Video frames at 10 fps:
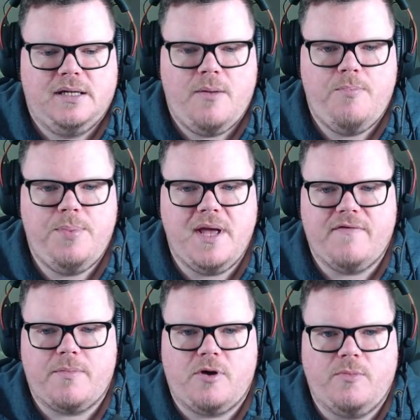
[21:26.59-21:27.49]
Bit of
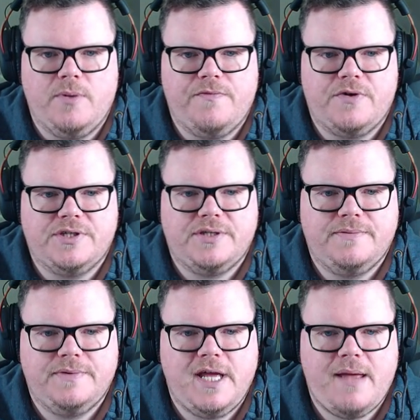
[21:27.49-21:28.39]
a problem for us.
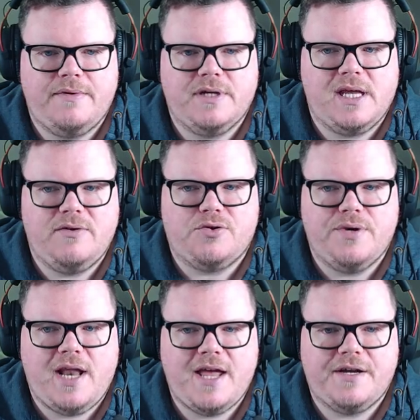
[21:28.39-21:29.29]
Yeah, keep drawing land.